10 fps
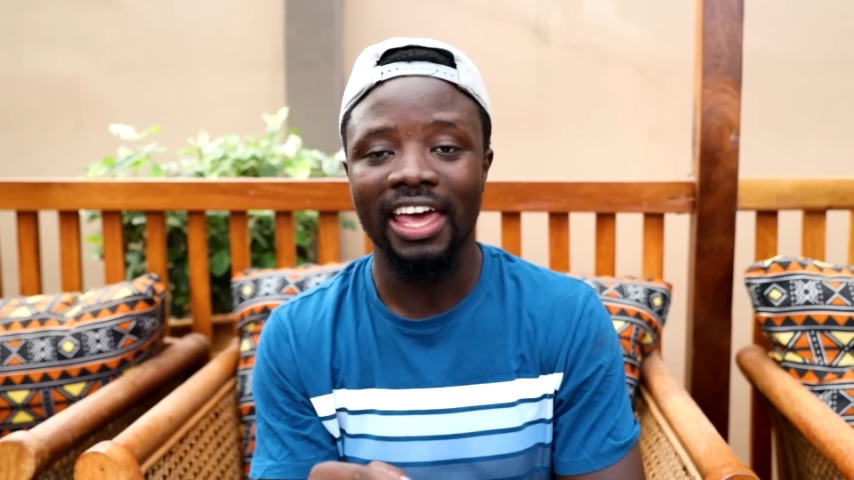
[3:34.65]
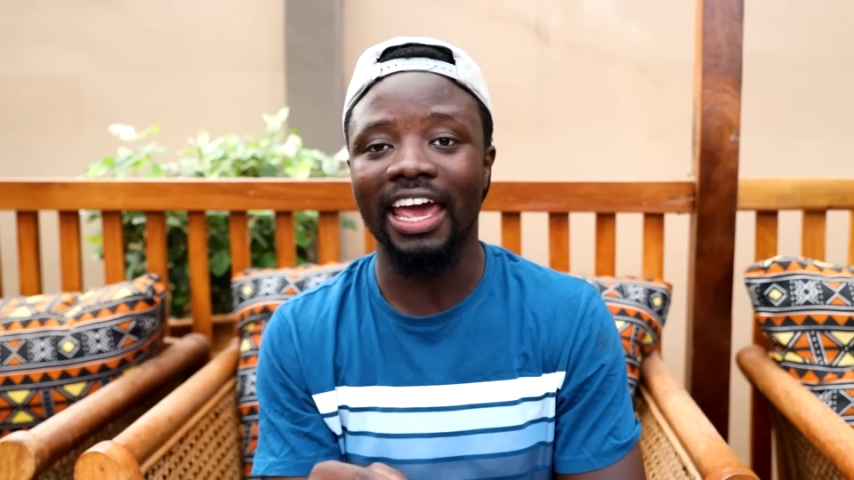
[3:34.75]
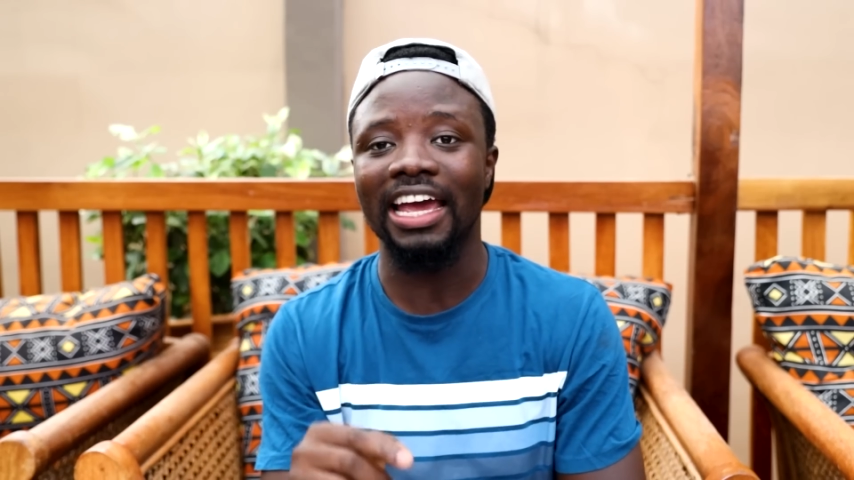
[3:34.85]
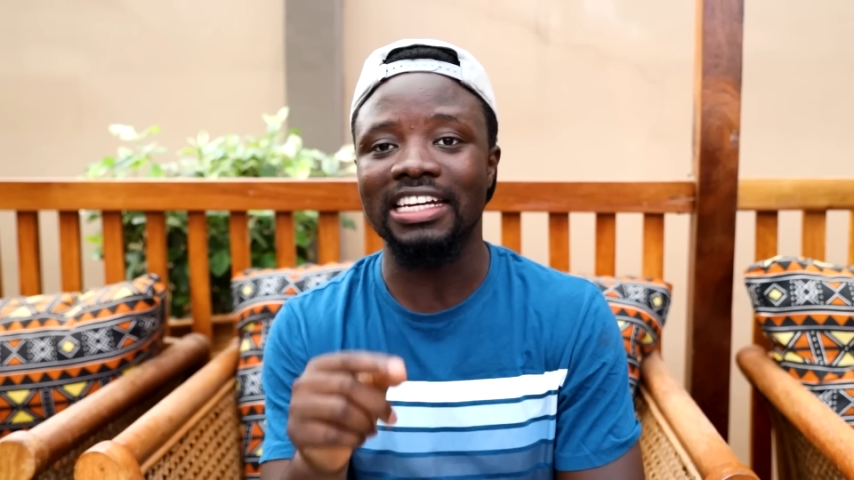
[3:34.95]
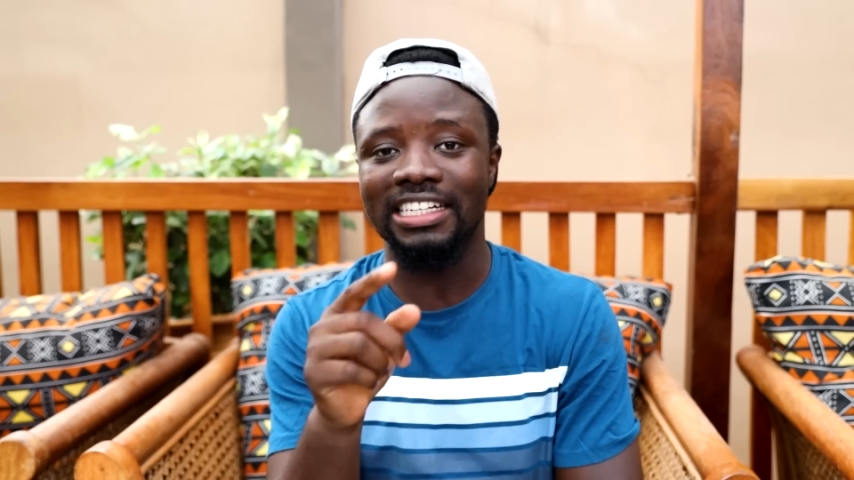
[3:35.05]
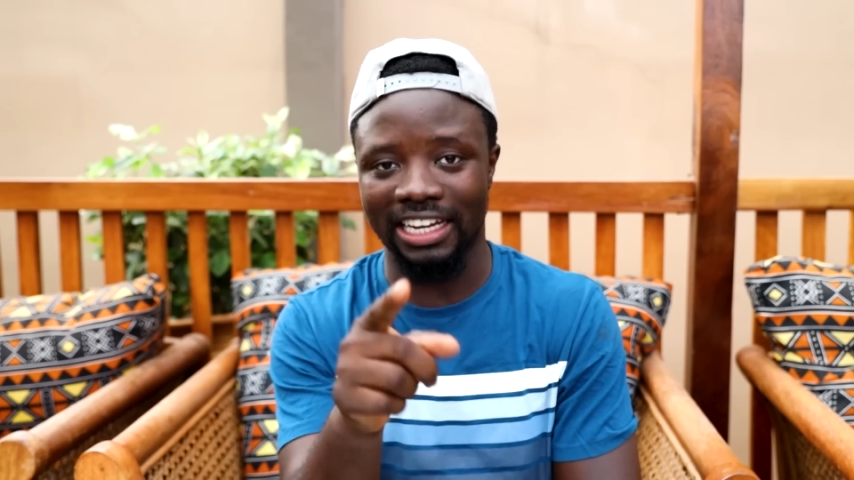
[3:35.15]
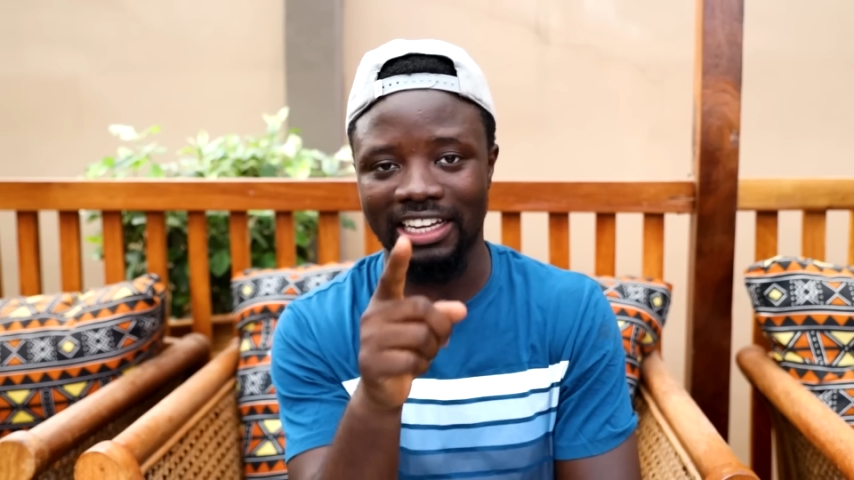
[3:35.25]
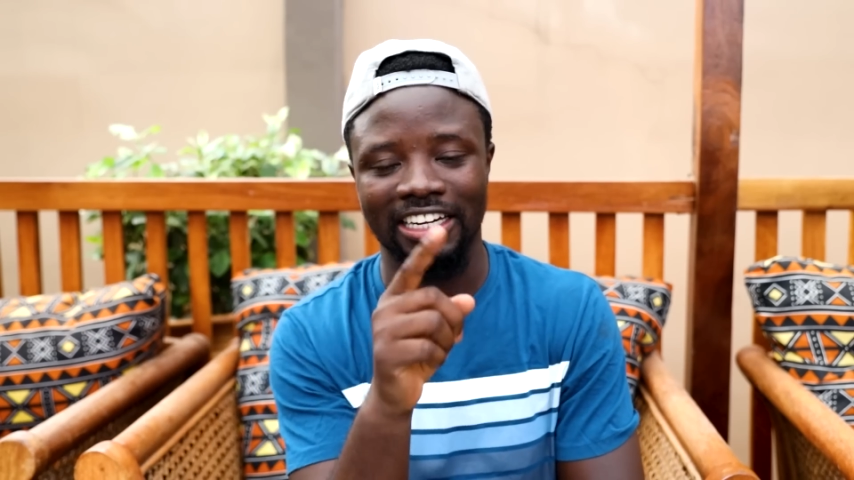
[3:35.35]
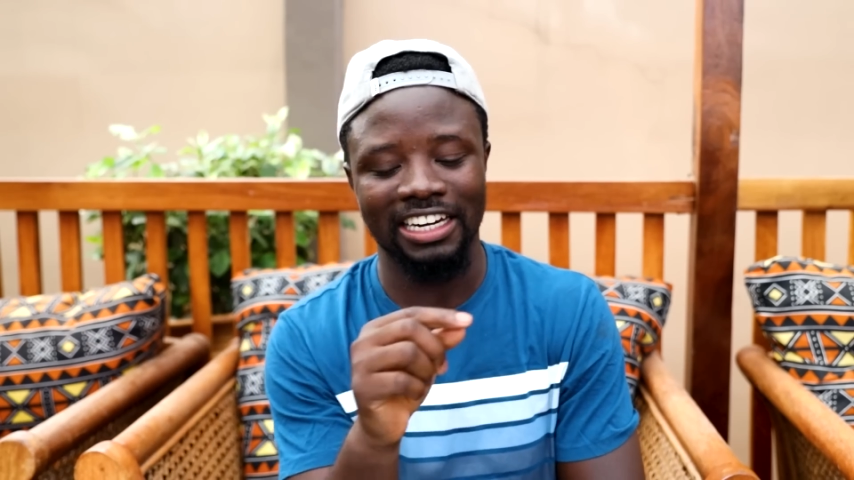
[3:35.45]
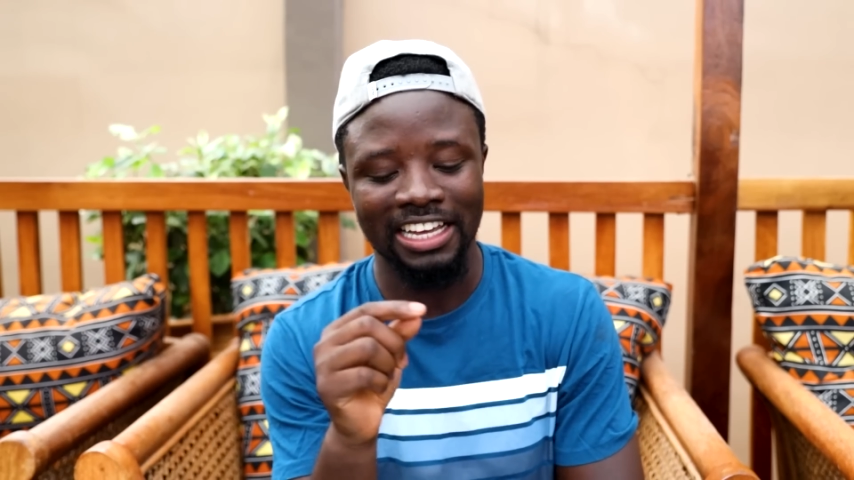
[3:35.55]
And
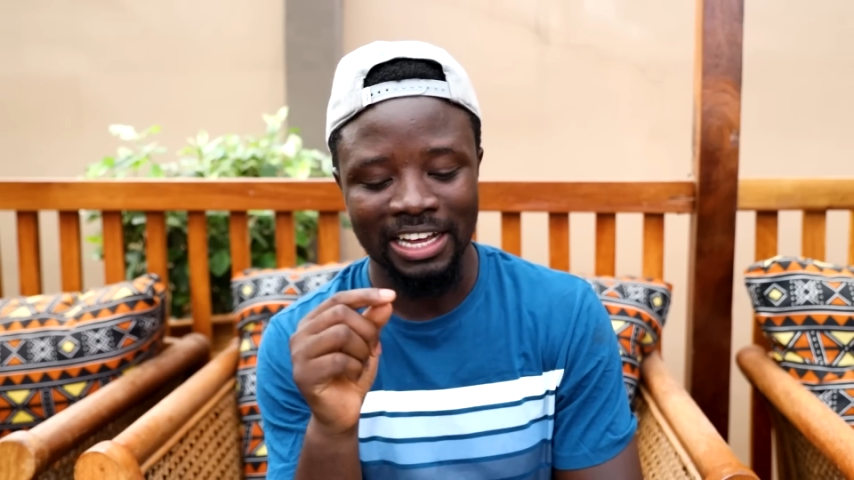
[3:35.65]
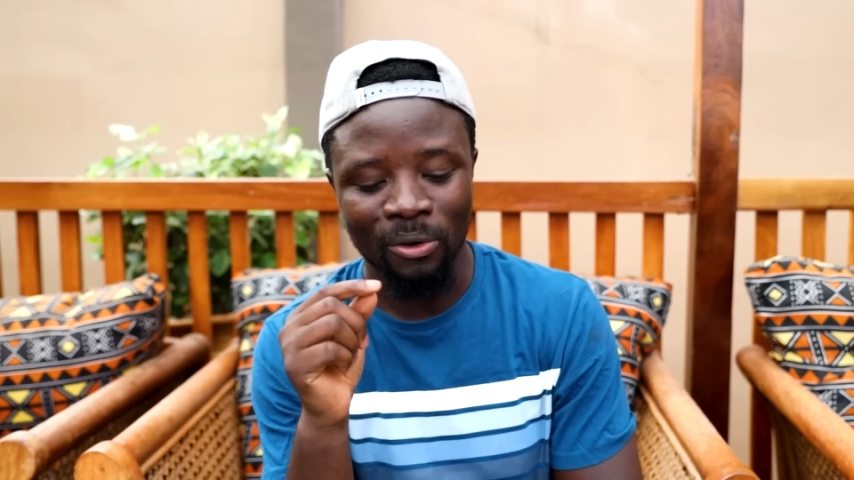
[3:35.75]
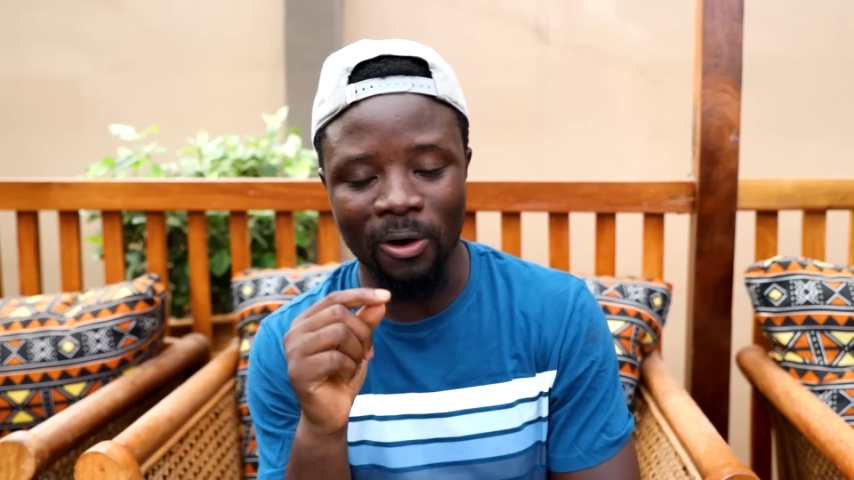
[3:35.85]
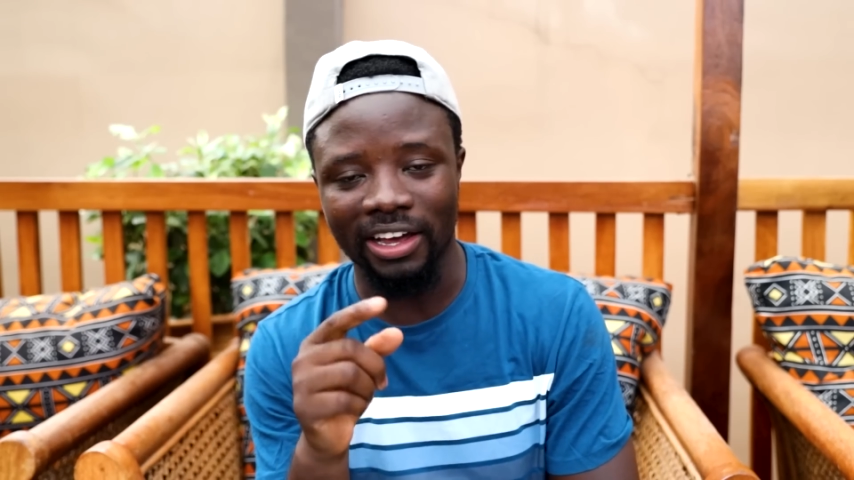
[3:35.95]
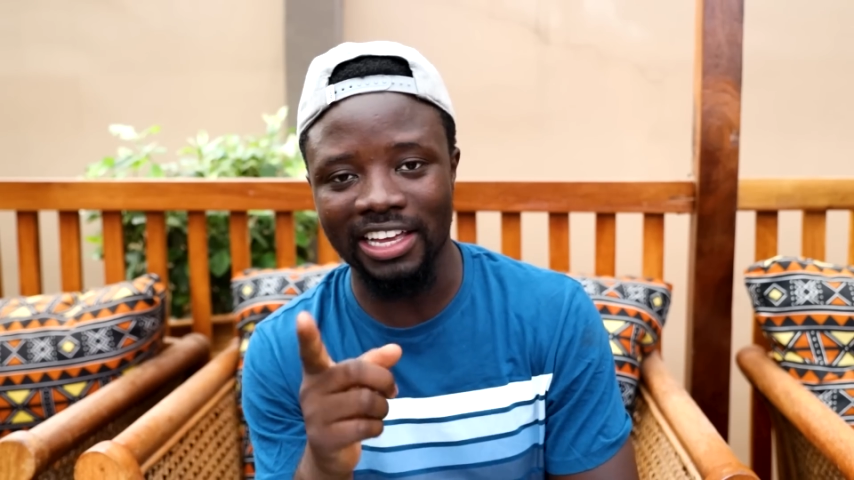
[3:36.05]
then Kwaw